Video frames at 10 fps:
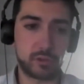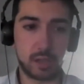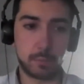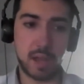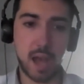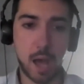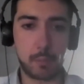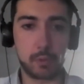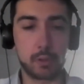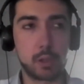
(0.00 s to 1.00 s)
that may
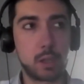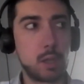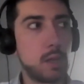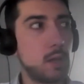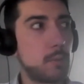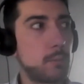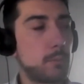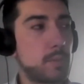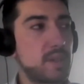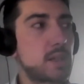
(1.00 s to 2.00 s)
happen.
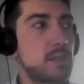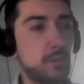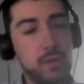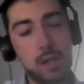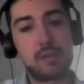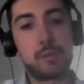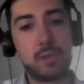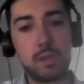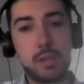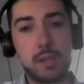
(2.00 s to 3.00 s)
Basically, the
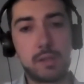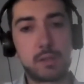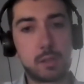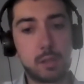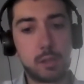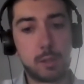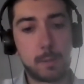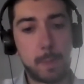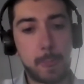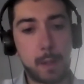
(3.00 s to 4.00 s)
philosophy is
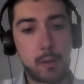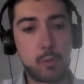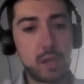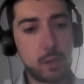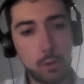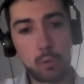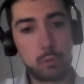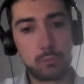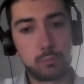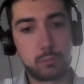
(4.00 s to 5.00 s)
we
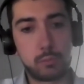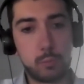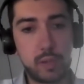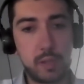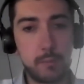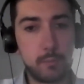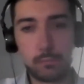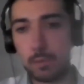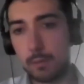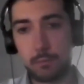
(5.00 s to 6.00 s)
know
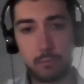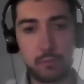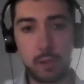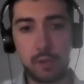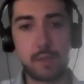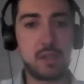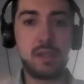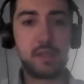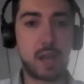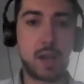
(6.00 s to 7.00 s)

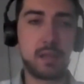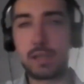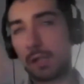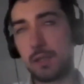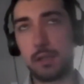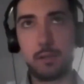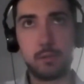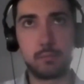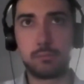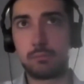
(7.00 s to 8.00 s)
CVEs are detected
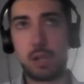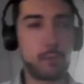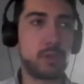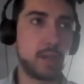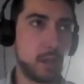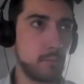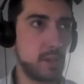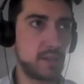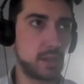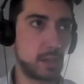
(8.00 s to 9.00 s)
every day,
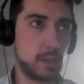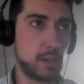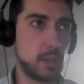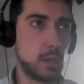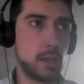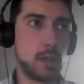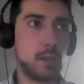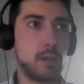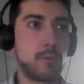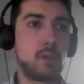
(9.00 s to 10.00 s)
basically. And
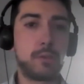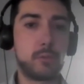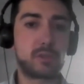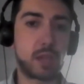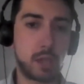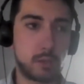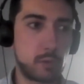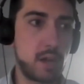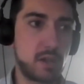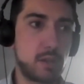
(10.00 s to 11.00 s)
even if you scan your
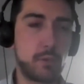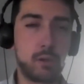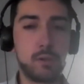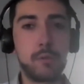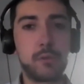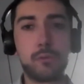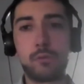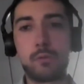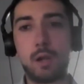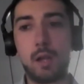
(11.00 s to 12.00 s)
image, even if
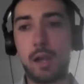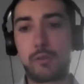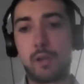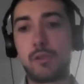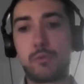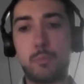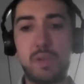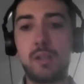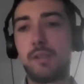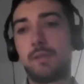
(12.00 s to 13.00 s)
you are trying to
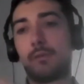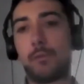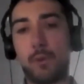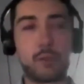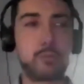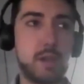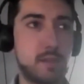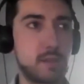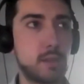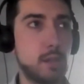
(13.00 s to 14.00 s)
build a fortress,